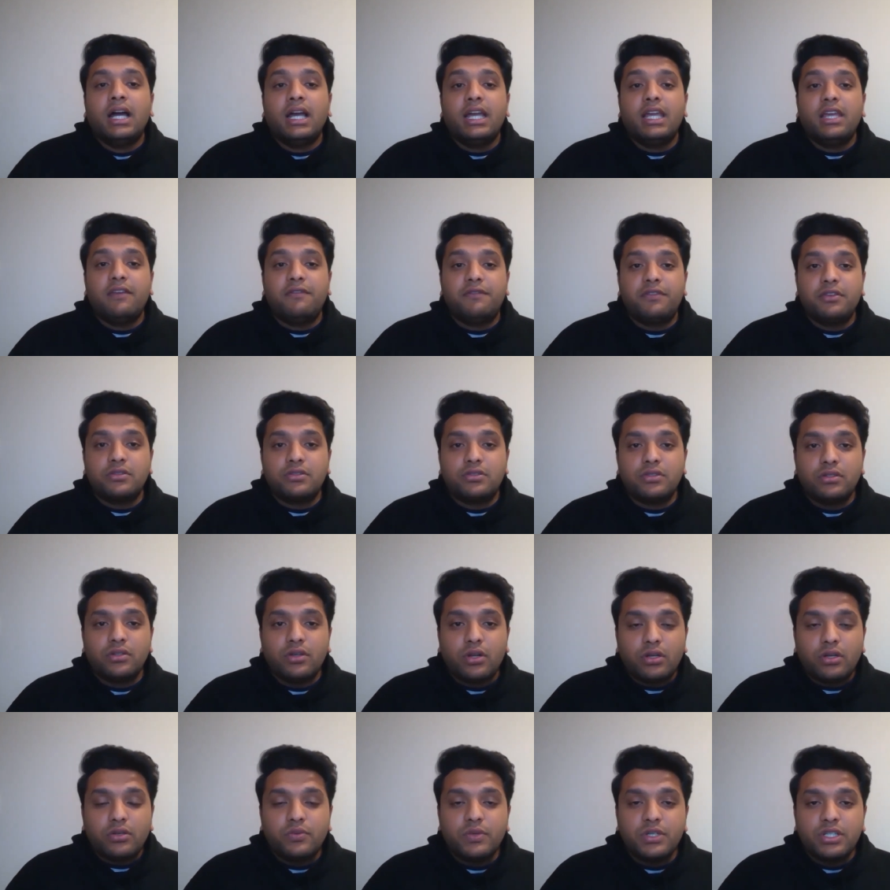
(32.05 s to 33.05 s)
If you do
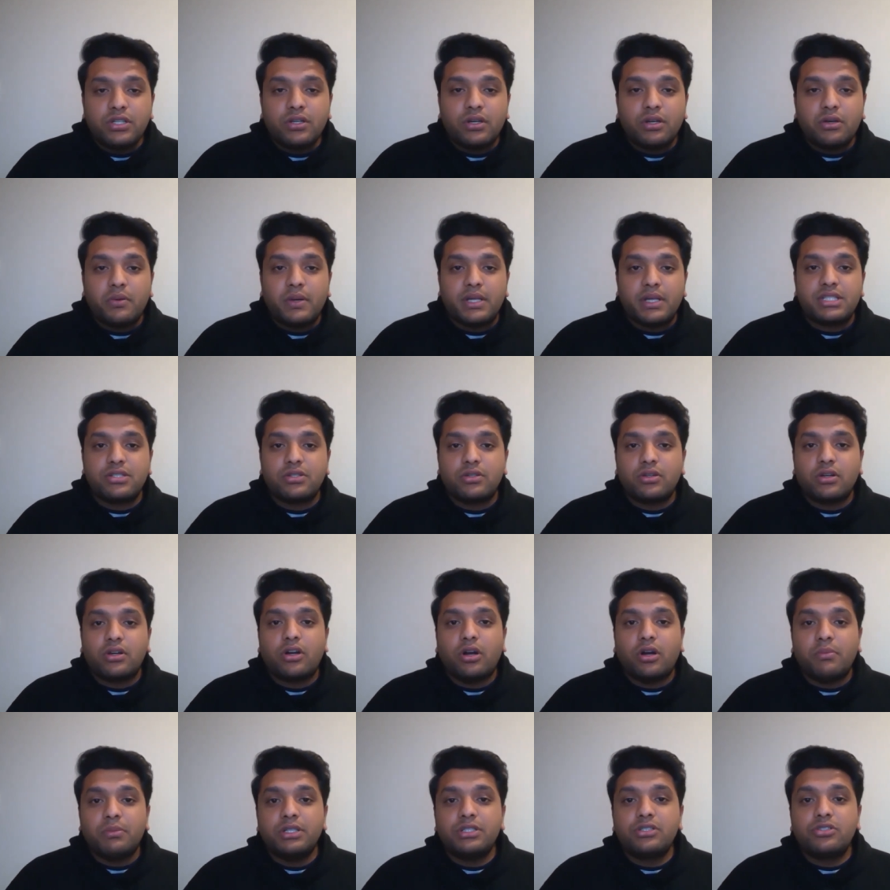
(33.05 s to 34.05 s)
not wish your question or
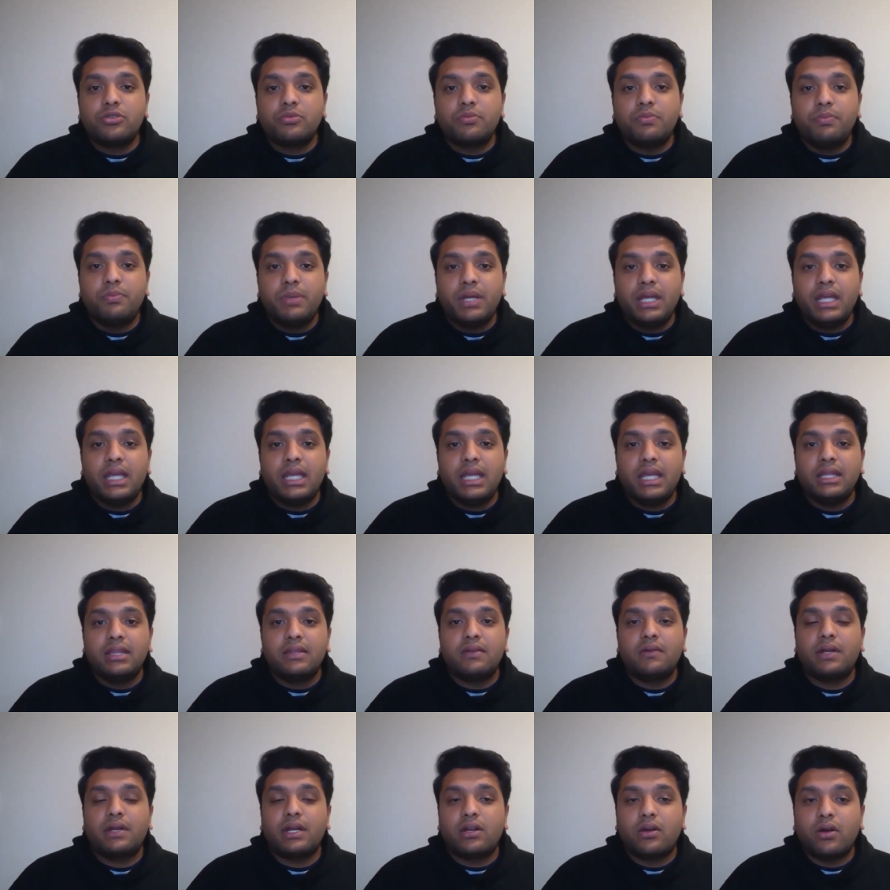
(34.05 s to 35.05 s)
comment to be in
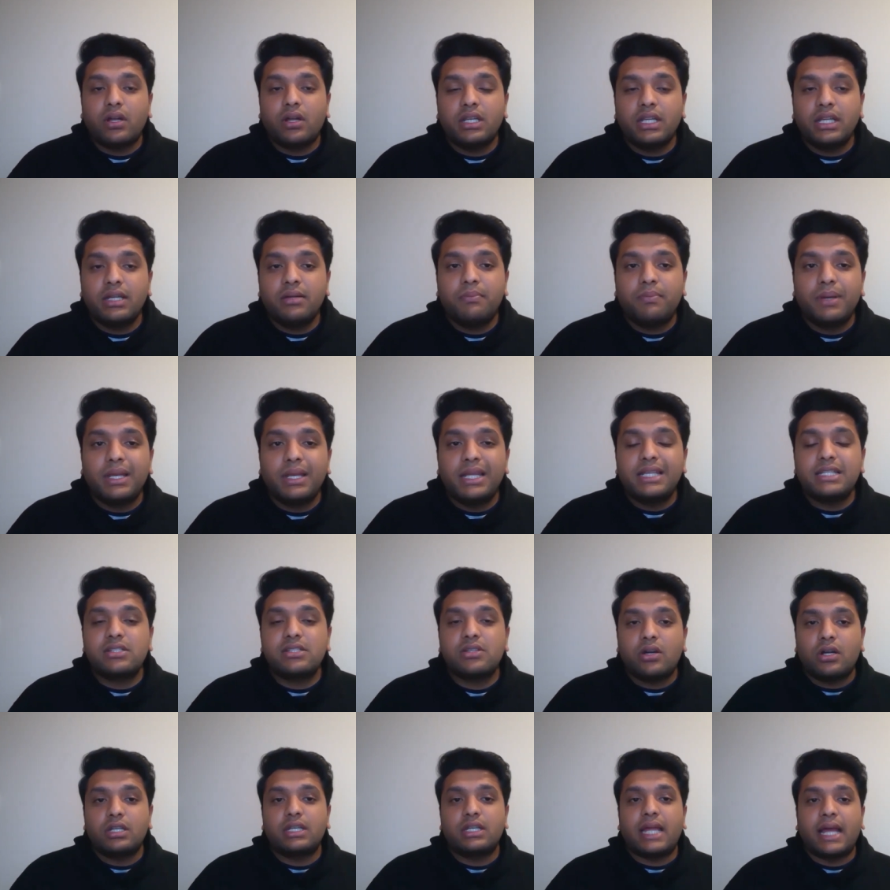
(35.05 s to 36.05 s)
the recording, please
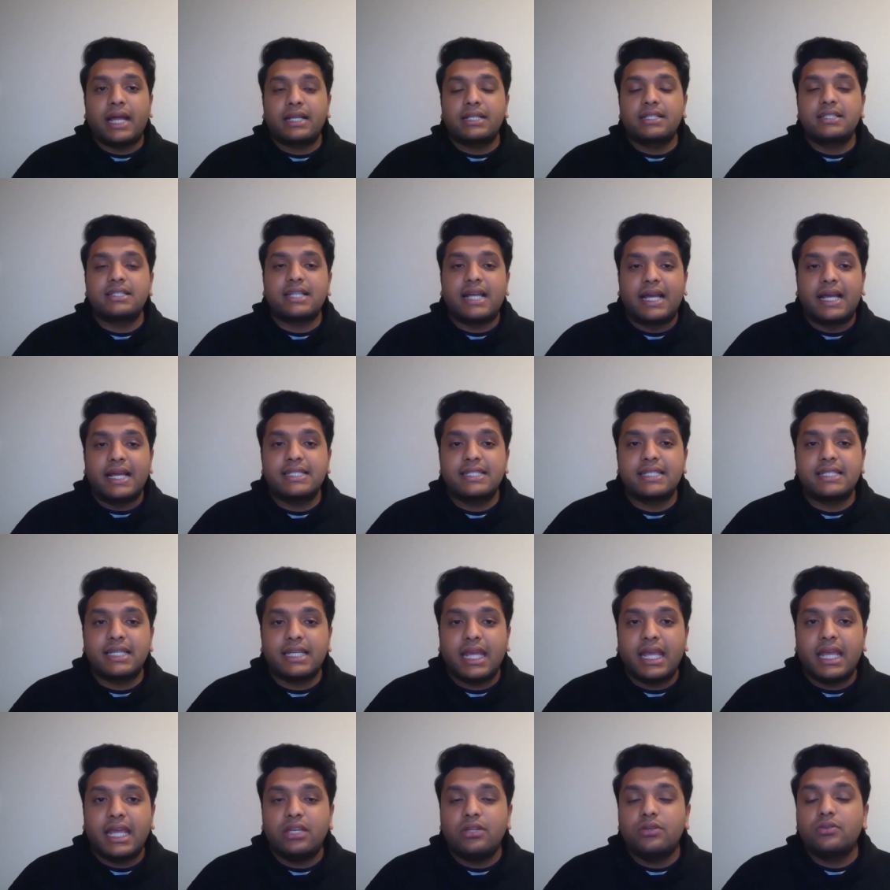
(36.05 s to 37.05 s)
contact science at
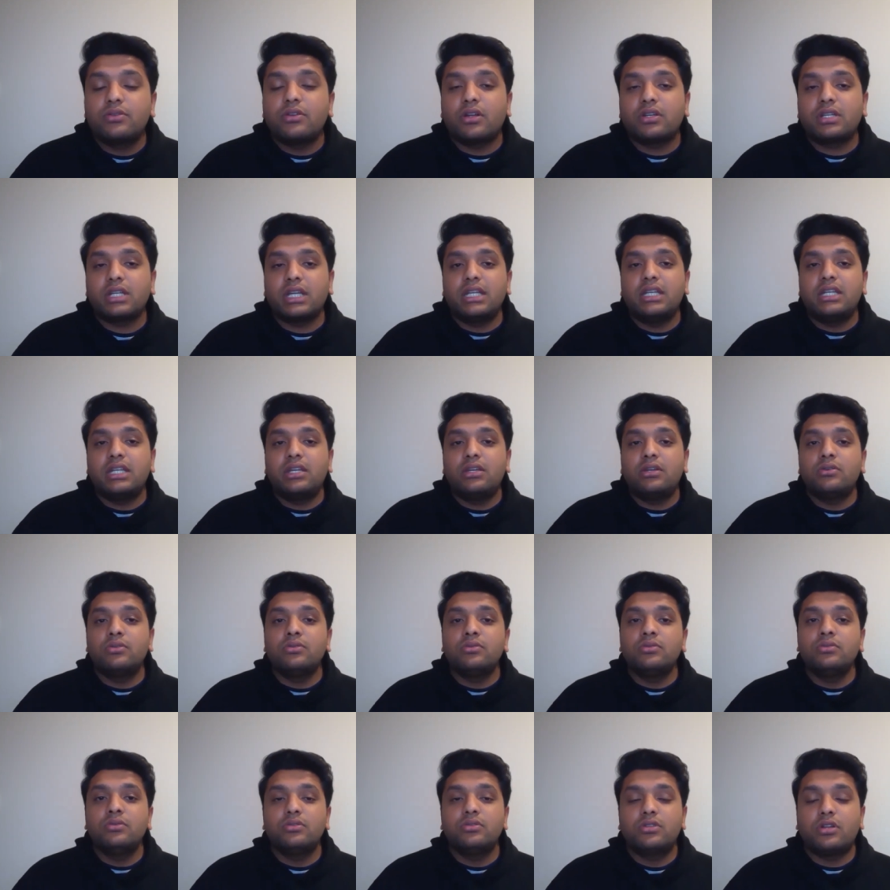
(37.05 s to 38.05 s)

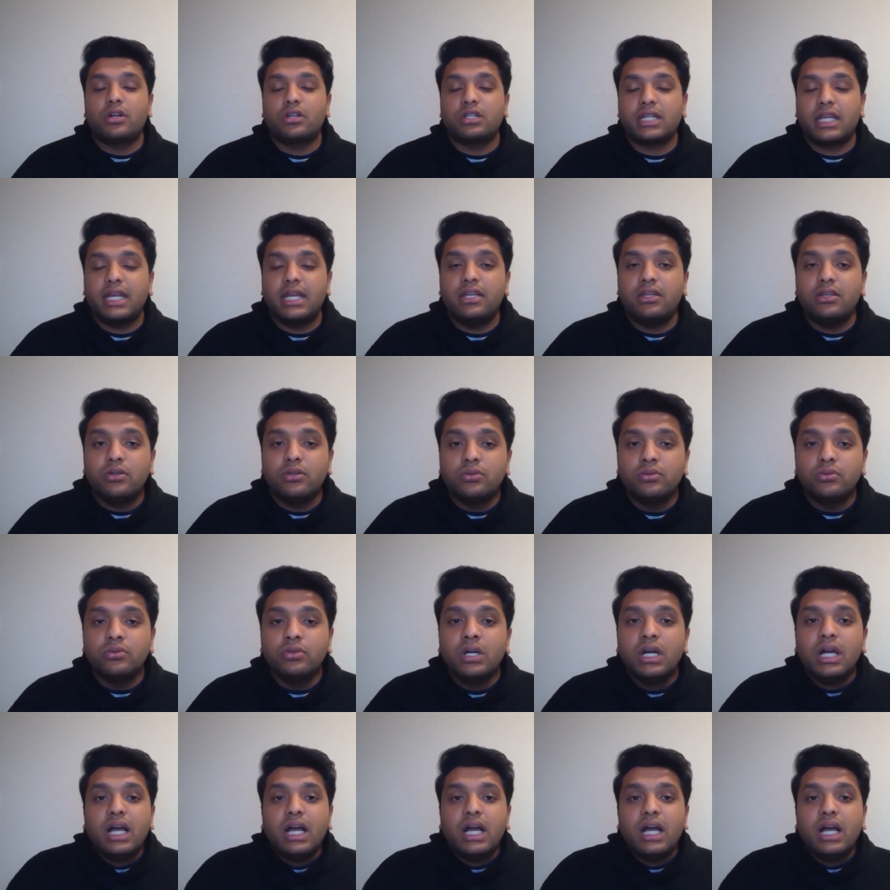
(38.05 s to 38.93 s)
anu.edu.au